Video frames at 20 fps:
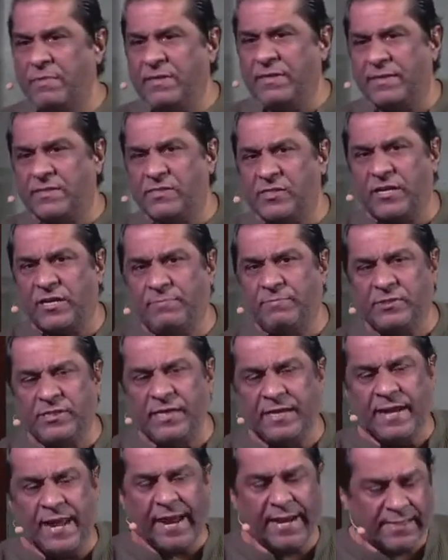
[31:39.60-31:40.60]
that scripture
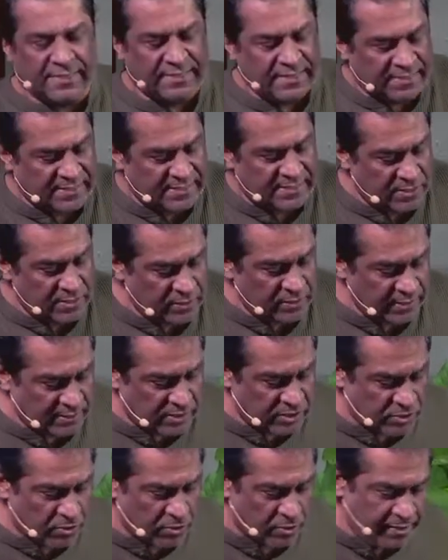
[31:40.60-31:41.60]
in Acts 16, or that
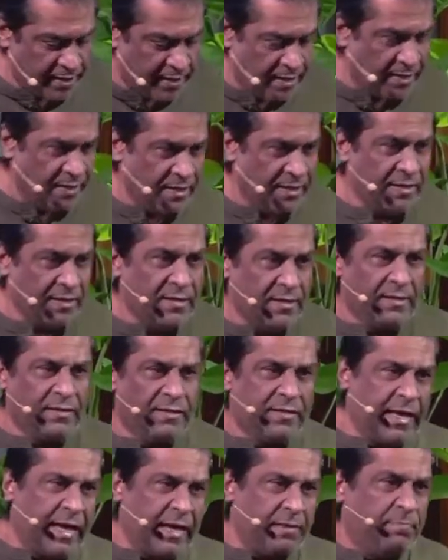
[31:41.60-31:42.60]
story.
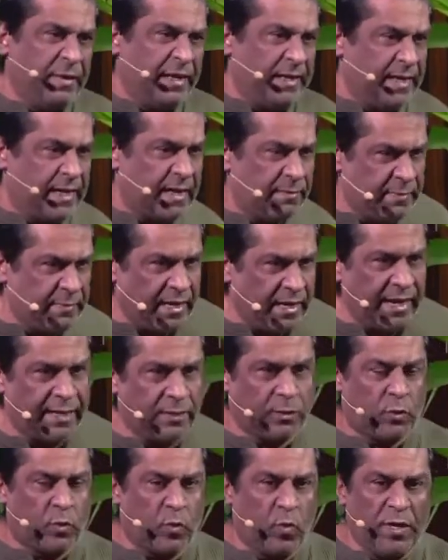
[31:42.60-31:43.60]
They get beaten up, they
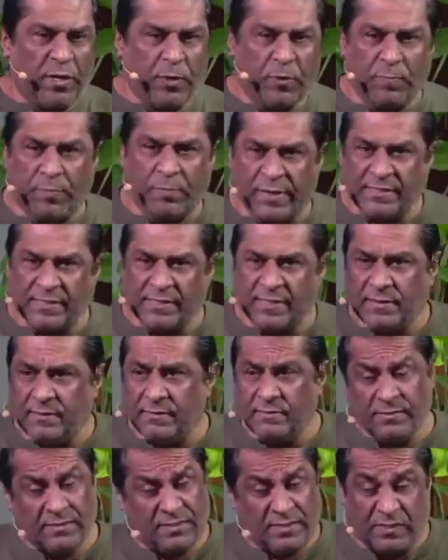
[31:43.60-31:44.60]
get thrown into
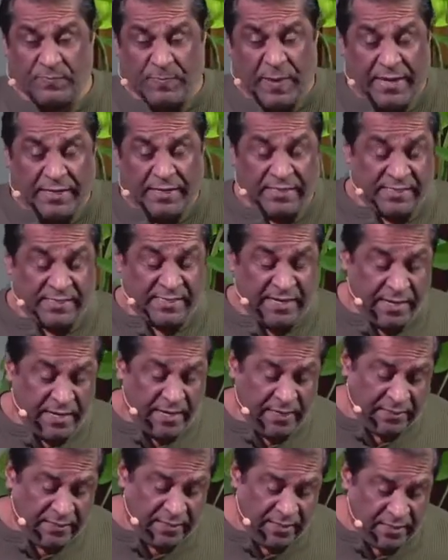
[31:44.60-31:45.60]
prison, smelly,
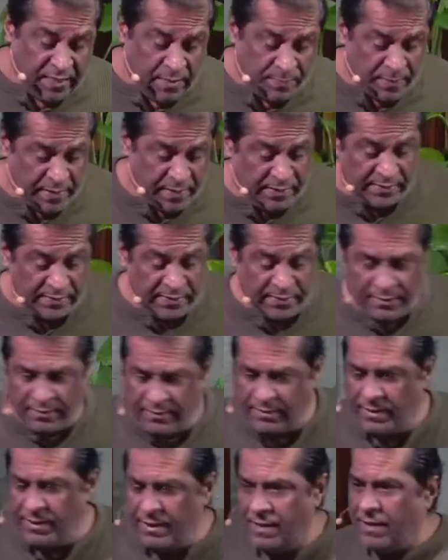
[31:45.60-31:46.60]
stinking, dirty prison.
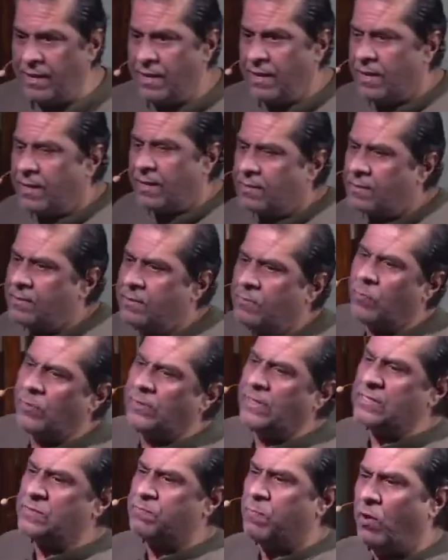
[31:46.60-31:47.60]
What
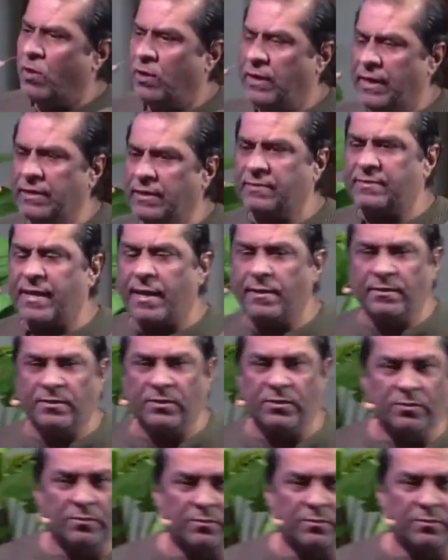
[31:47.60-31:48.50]
does Paul and Silas do?